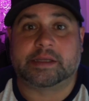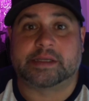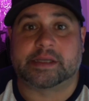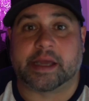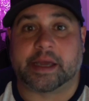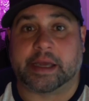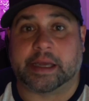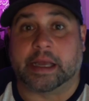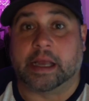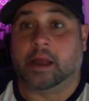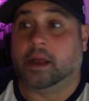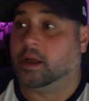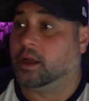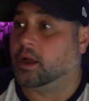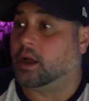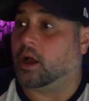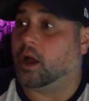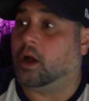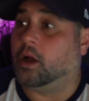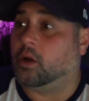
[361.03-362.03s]
and say,
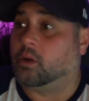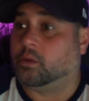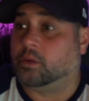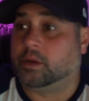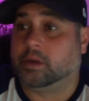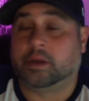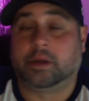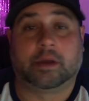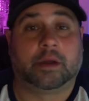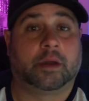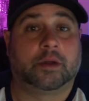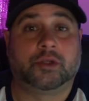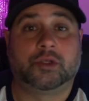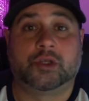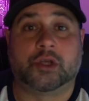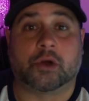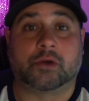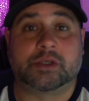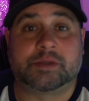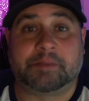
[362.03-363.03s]
oh,
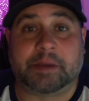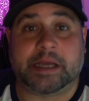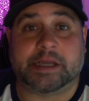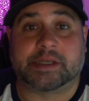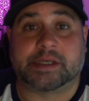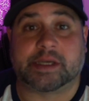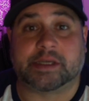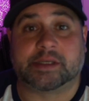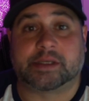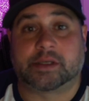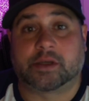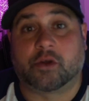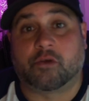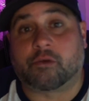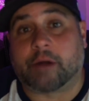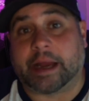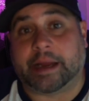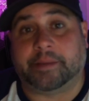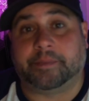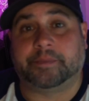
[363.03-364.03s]
Joe's Pizza's
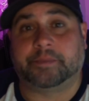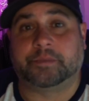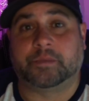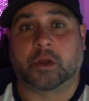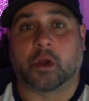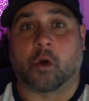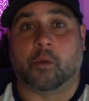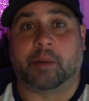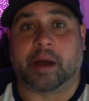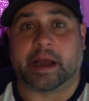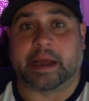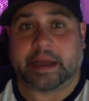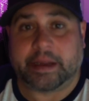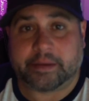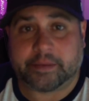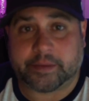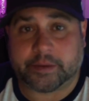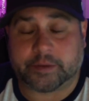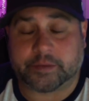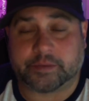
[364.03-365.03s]
great, go
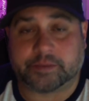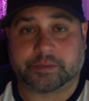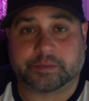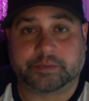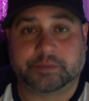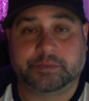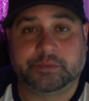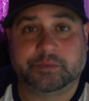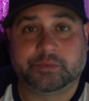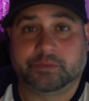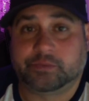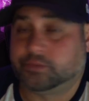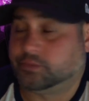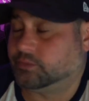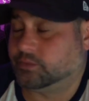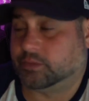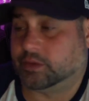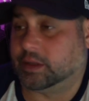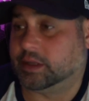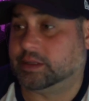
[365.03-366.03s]
buy
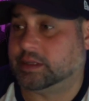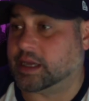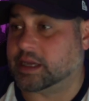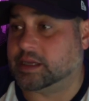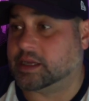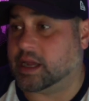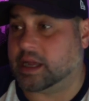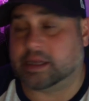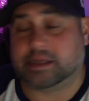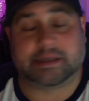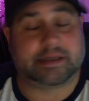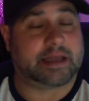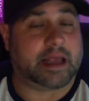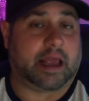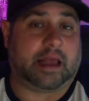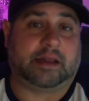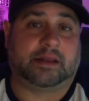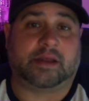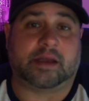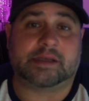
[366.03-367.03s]
it.
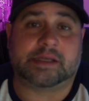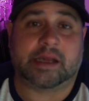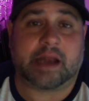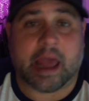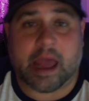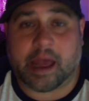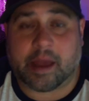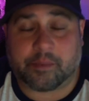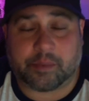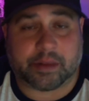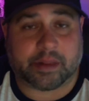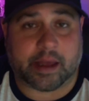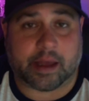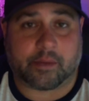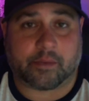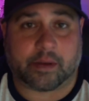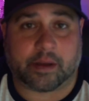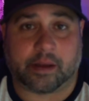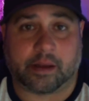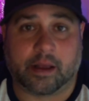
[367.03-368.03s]
It doesn't happen
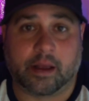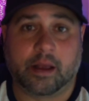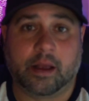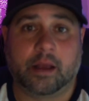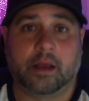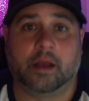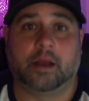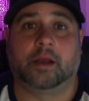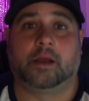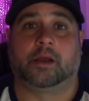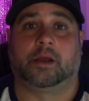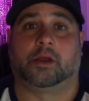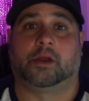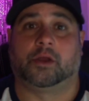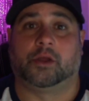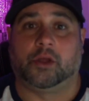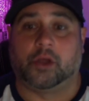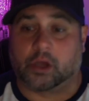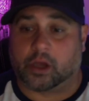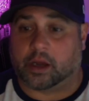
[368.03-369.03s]
that way.
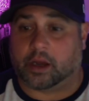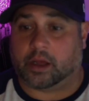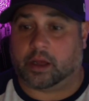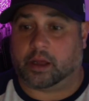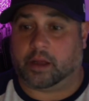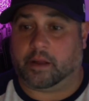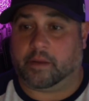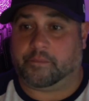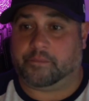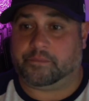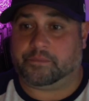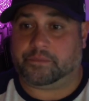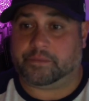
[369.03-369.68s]
You're gonna